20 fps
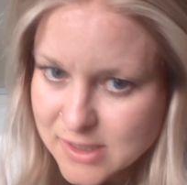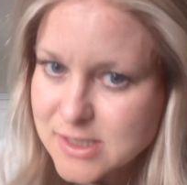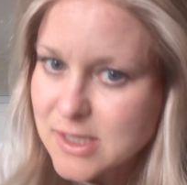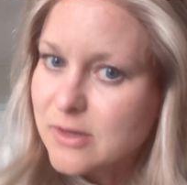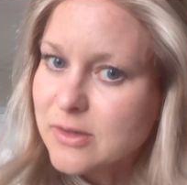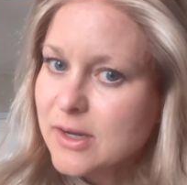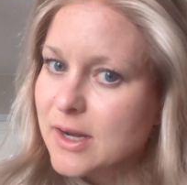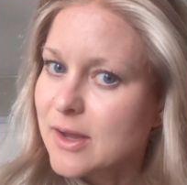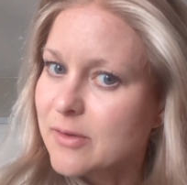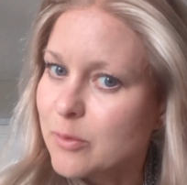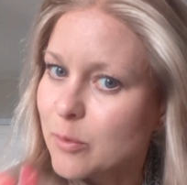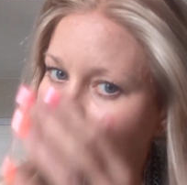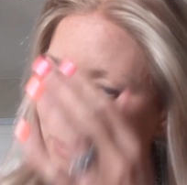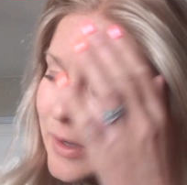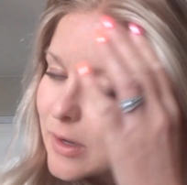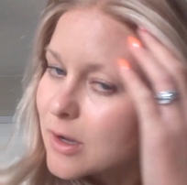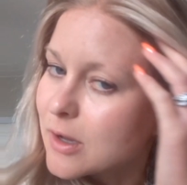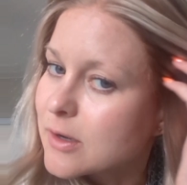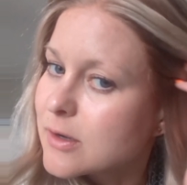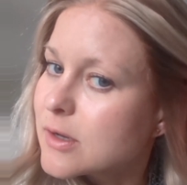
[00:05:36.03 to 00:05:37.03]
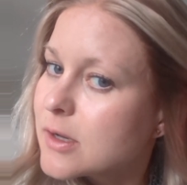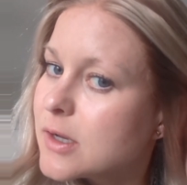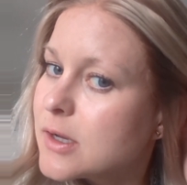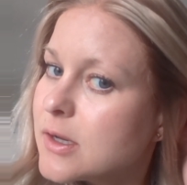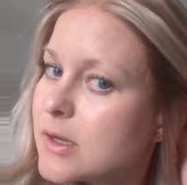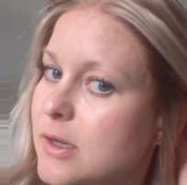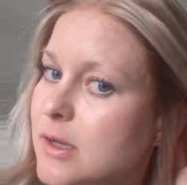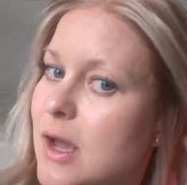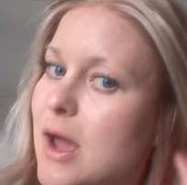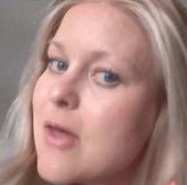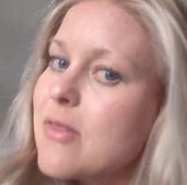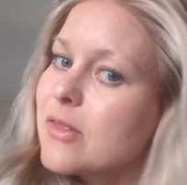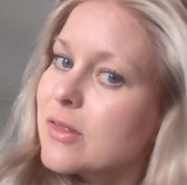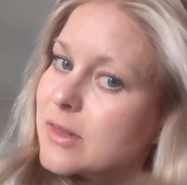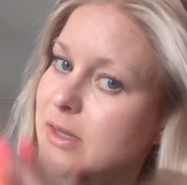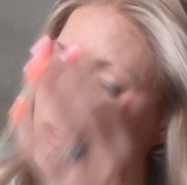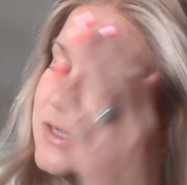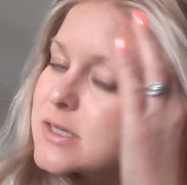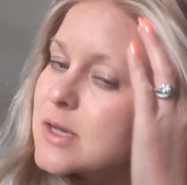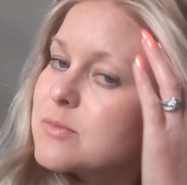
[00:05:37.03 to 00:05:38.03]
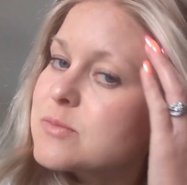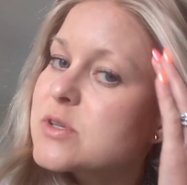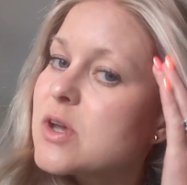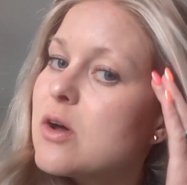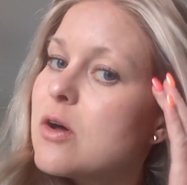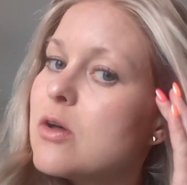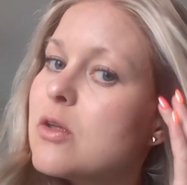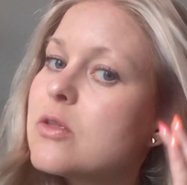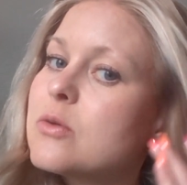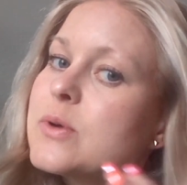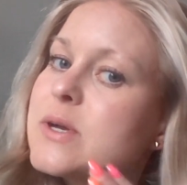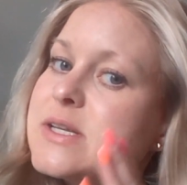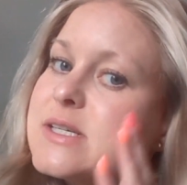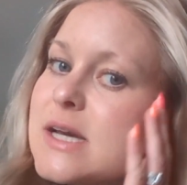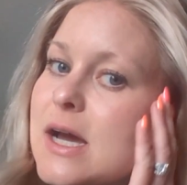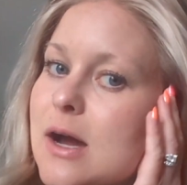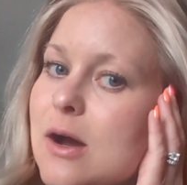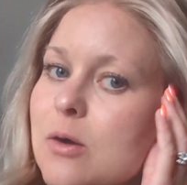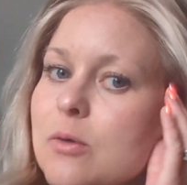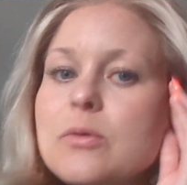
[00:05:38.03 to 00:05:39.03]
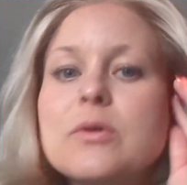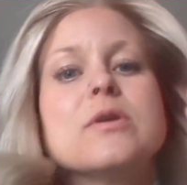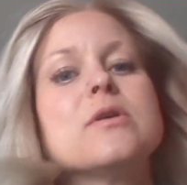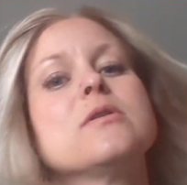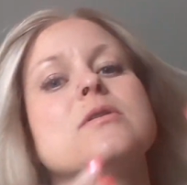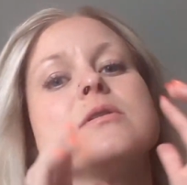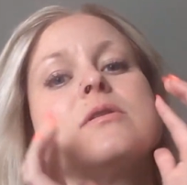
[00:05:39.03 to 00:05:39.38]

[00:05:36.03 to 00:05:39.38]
tell that I have a wig on. And the lace comes all the way down